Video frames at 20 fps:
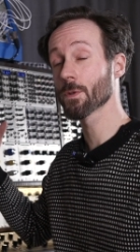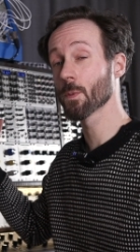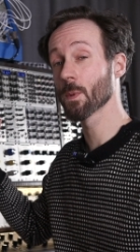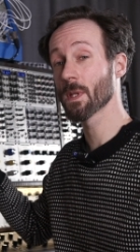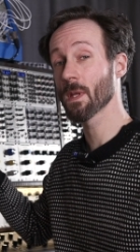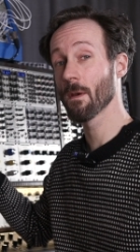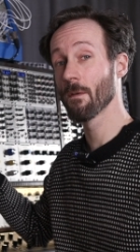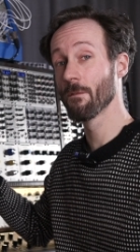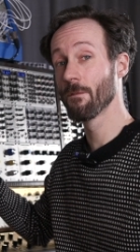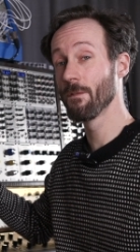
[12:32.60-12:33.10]

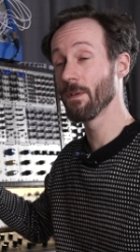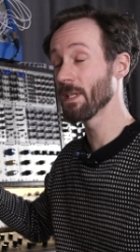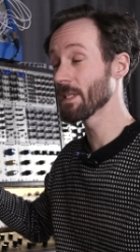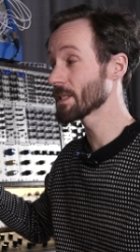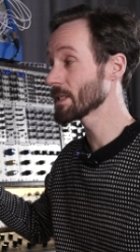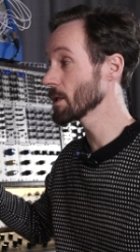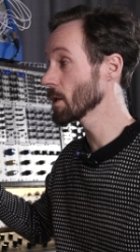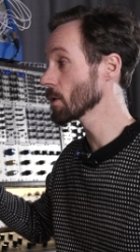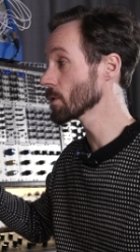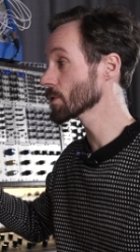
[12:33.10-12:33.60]
with
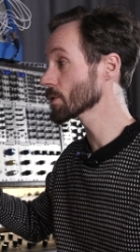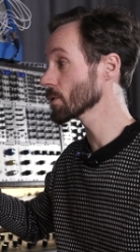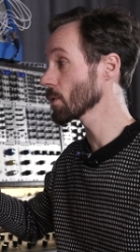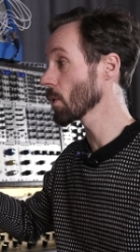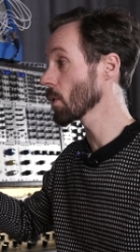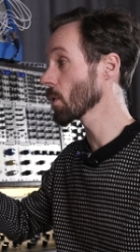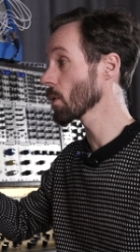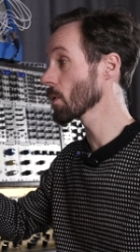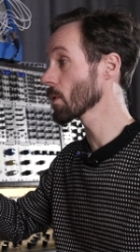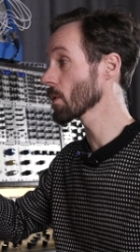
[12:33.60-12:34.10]
VCOs
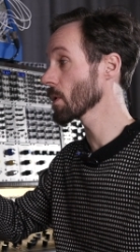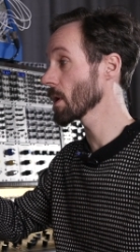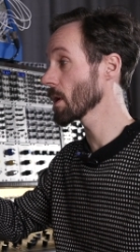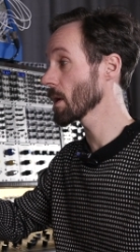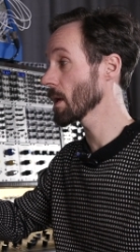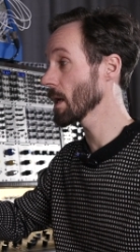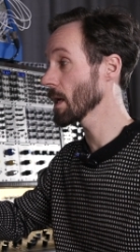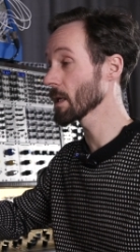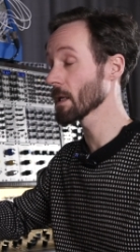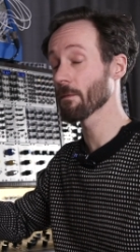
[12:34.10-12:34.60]
or
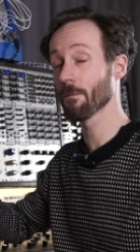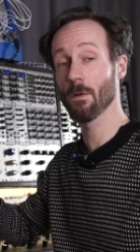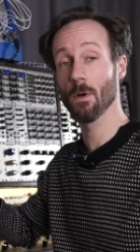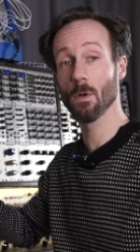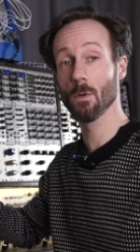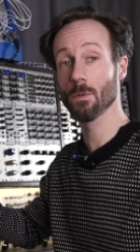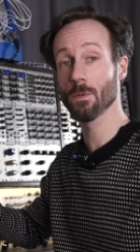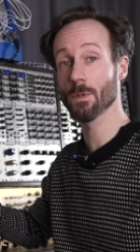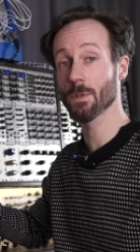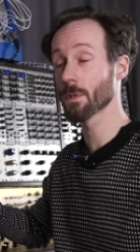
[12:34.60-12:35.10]

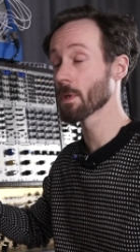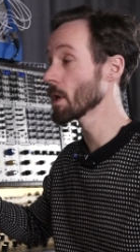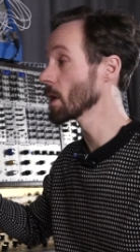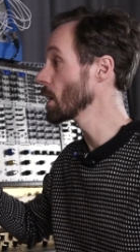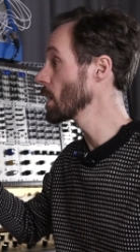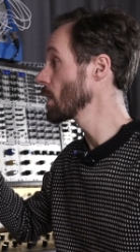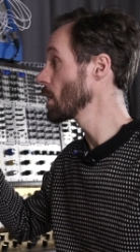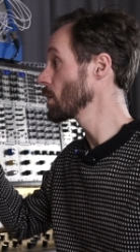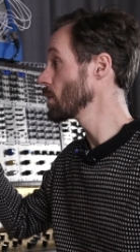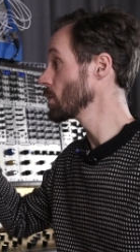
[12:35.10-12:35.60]
LFOs,
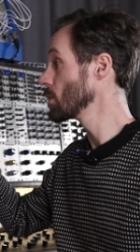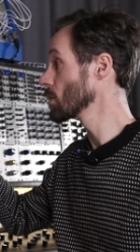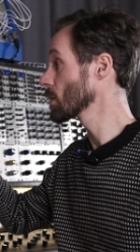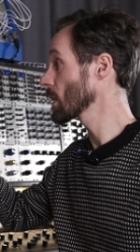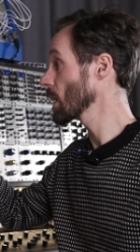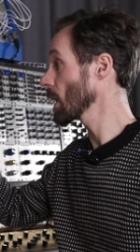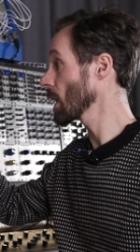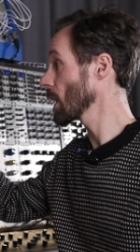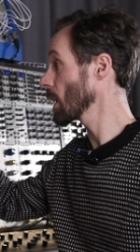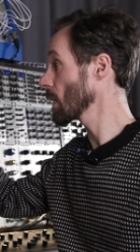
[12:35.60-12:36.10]
you
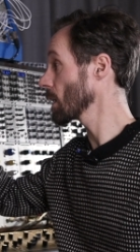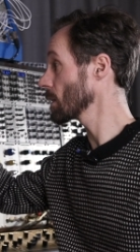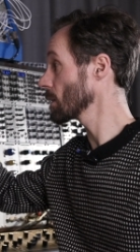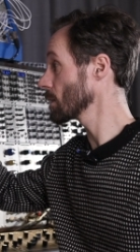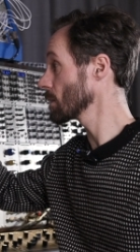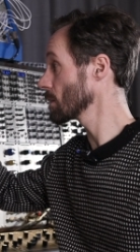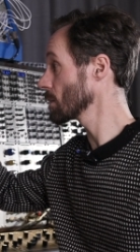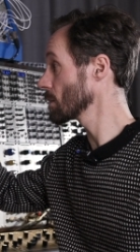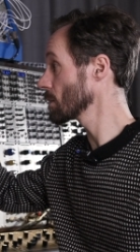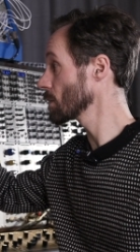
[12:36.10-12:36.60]

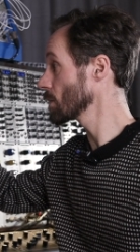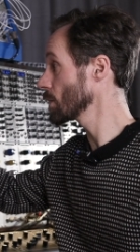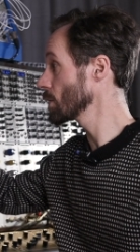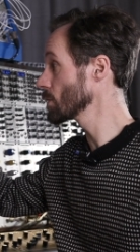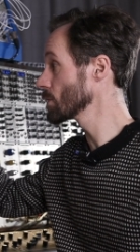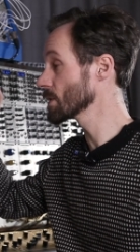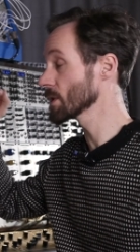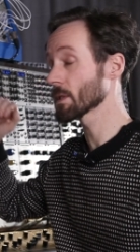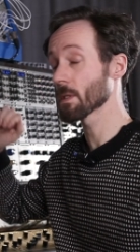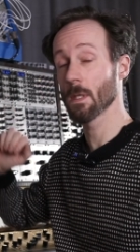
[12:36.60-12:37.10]
can
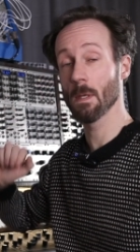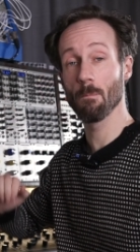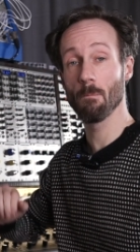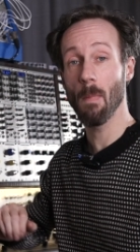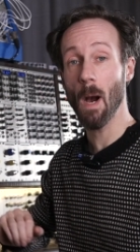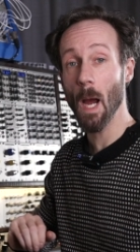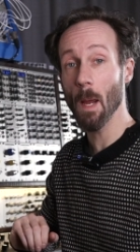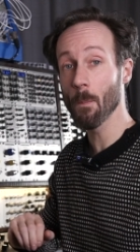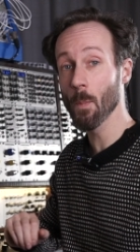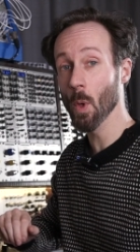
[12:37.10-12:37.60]
use it in
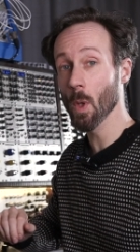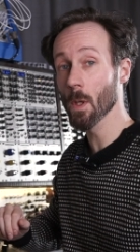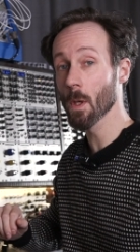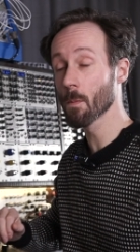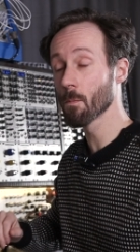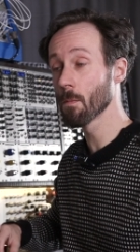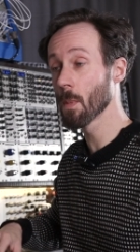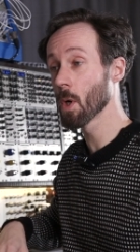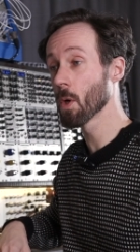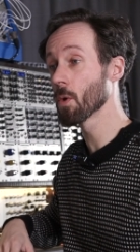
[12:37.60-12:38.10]
bipolar
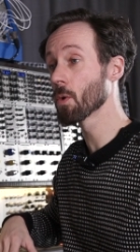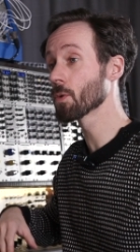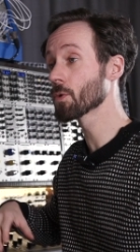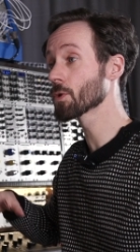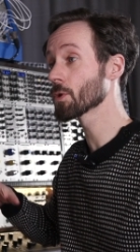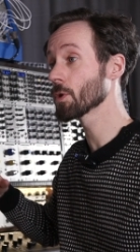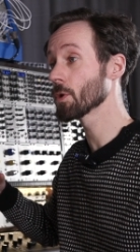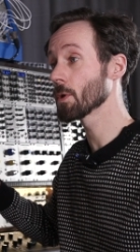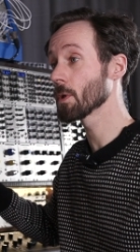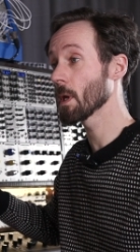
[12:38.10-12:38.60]

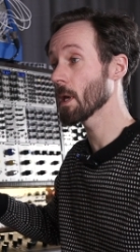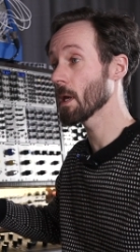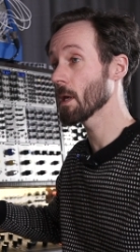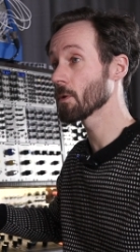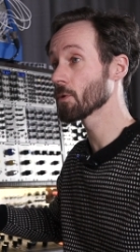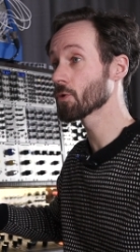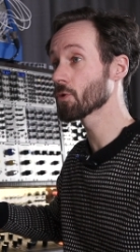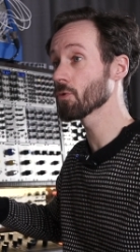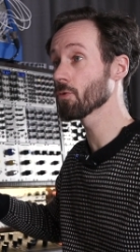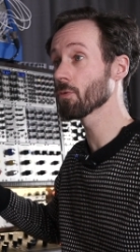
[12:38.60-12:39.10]
mode.
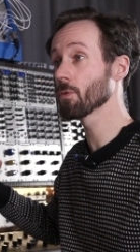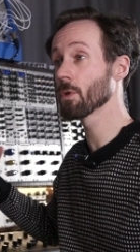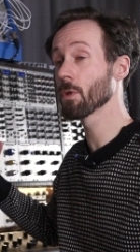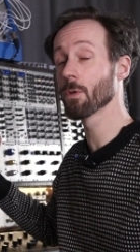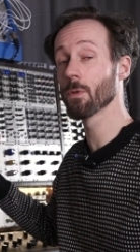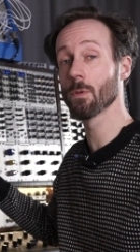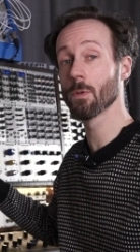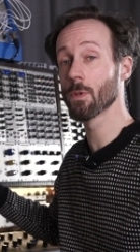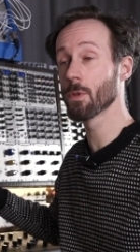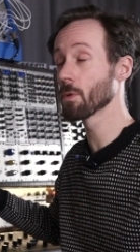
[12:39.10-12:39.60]
Do
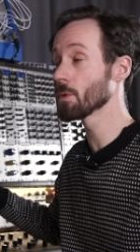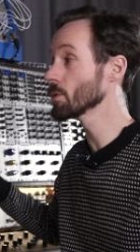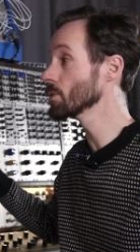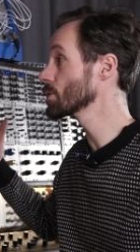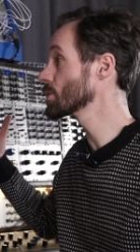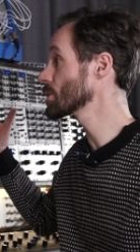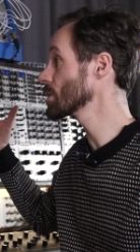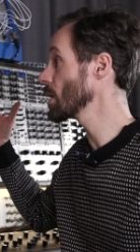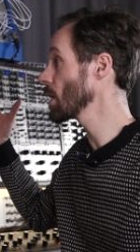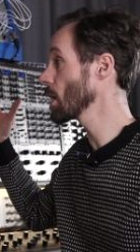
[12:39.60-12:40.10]
you
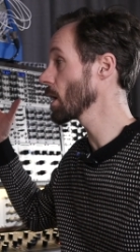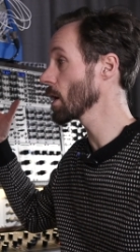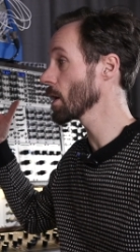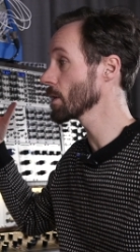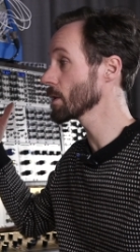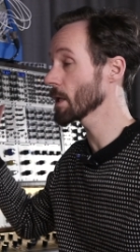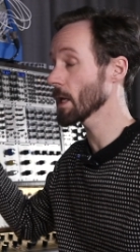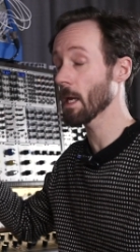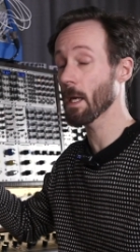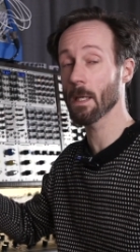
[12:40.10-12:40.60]
use
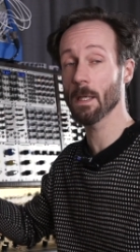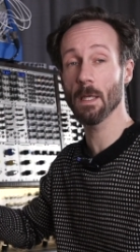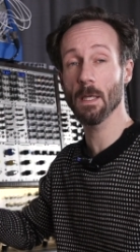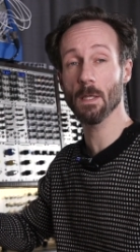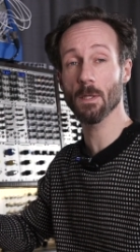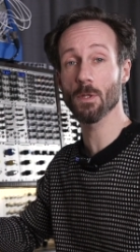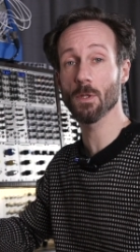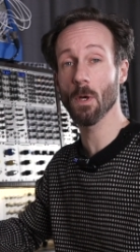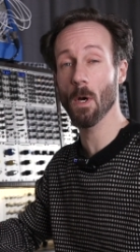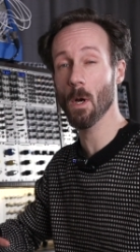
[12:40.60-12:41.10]
an
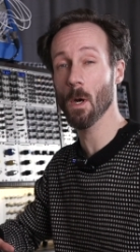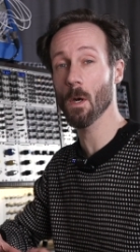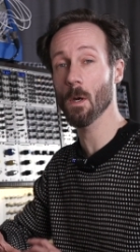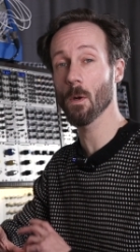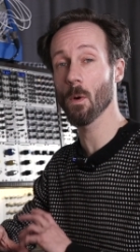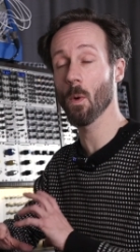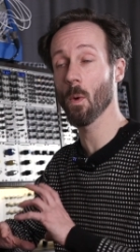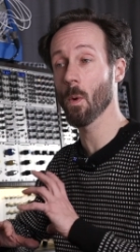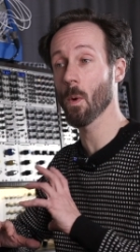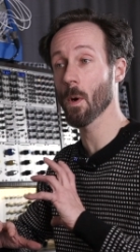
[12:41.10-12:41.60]
ADSR
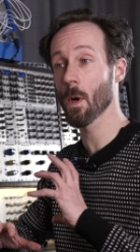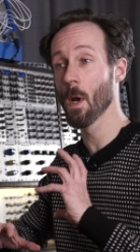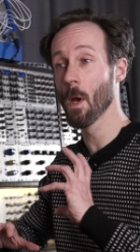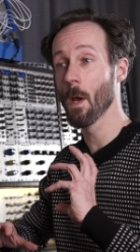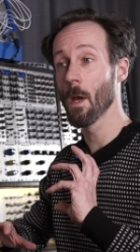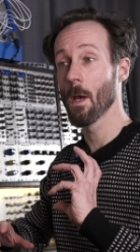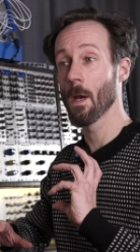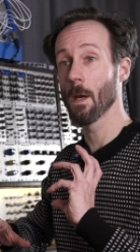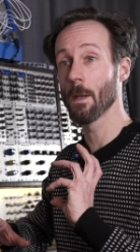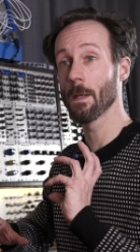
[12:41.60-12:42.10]
or
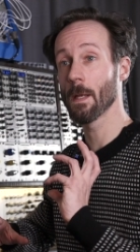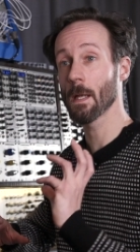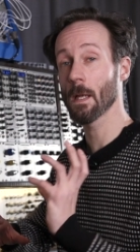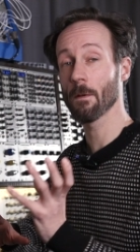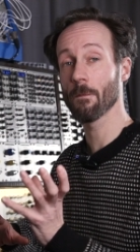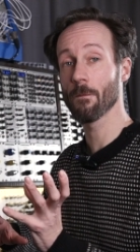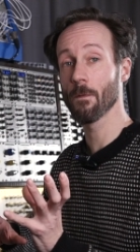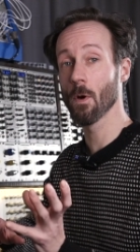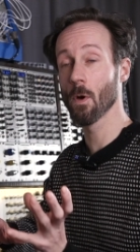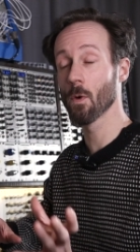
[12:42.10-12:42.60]
an
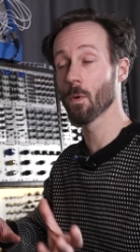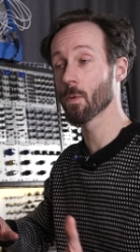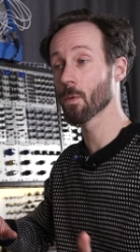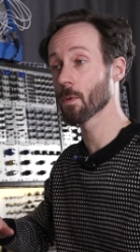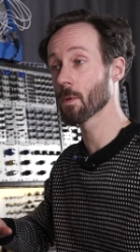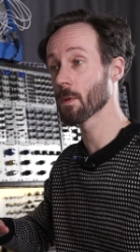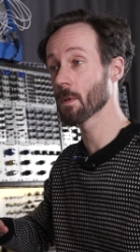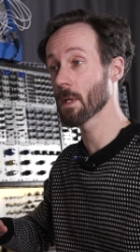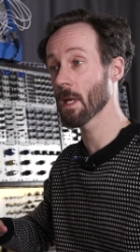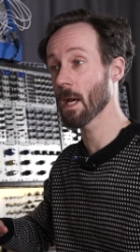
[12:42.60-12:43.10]
LFO
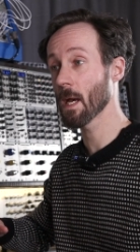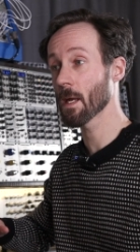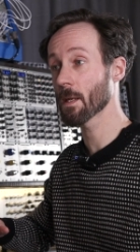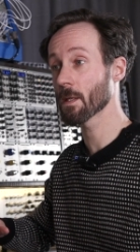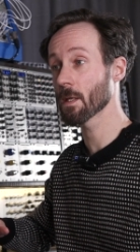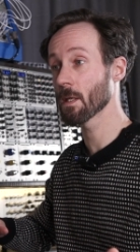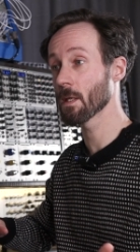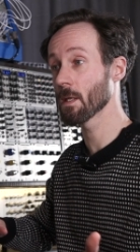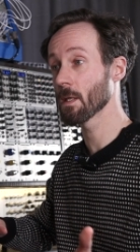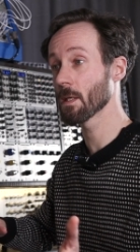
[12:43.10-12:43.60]
that
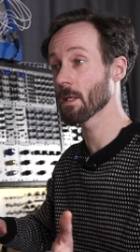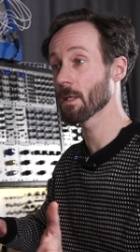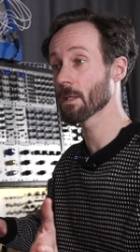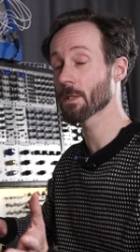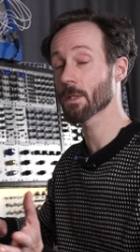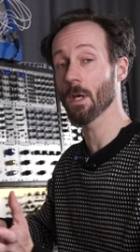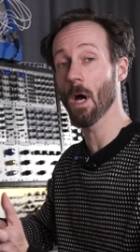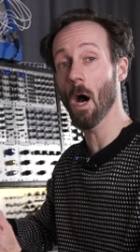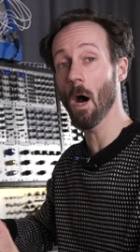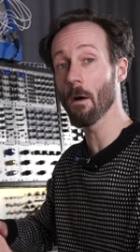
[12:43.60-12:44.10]

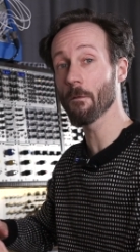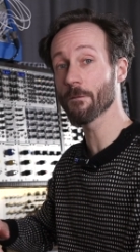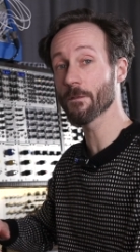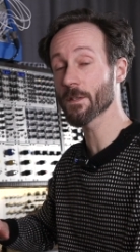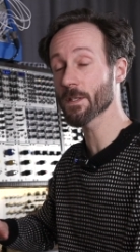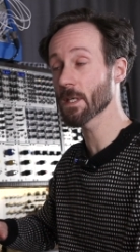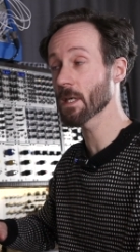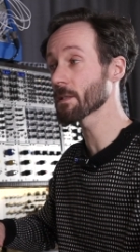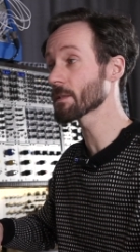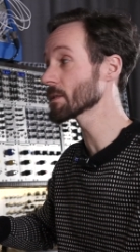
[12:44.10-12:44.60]
is
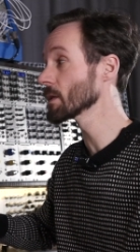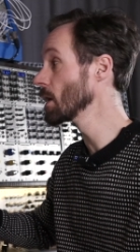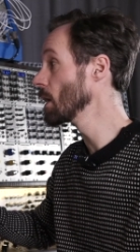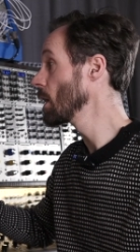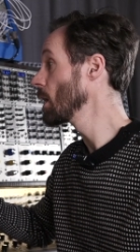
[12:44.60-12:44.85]
offset?